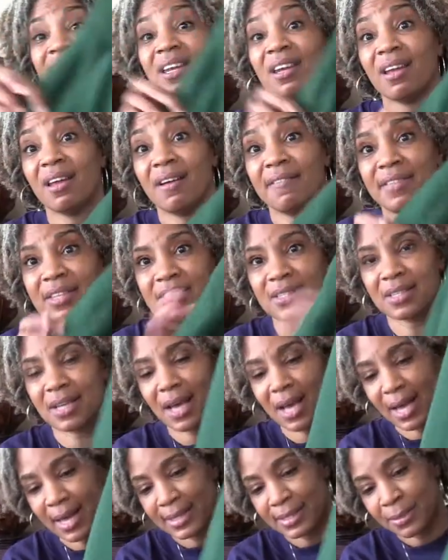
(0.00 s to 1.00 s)
love this,
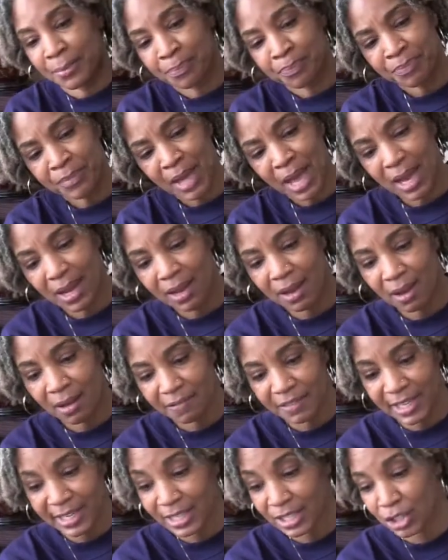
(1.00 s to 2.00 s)
guys. I love
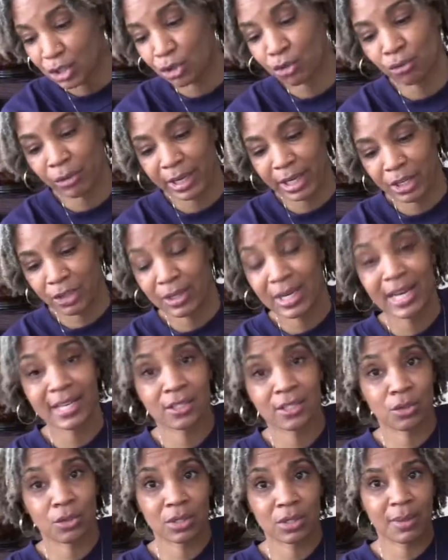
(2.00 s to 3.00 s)
that it's green. You guys
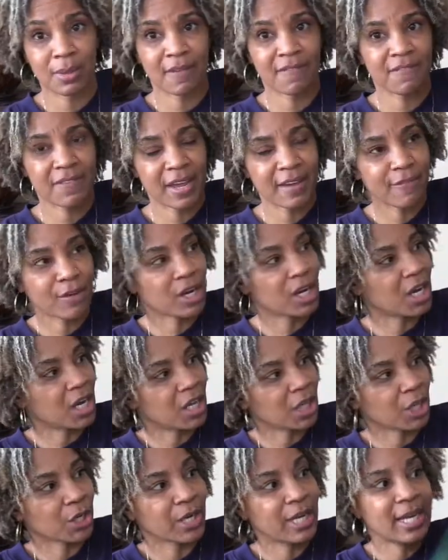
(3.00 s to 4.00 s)
know it's my favorite
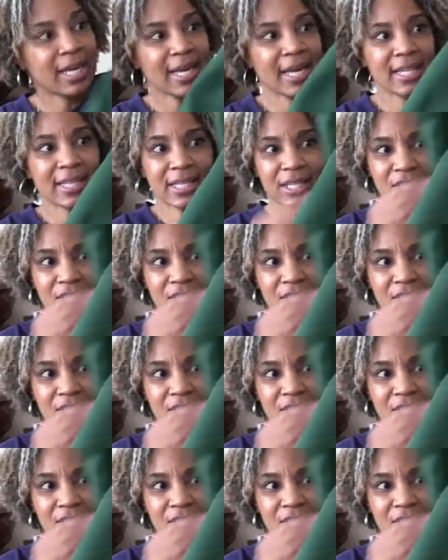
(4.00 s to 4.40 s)
color. And then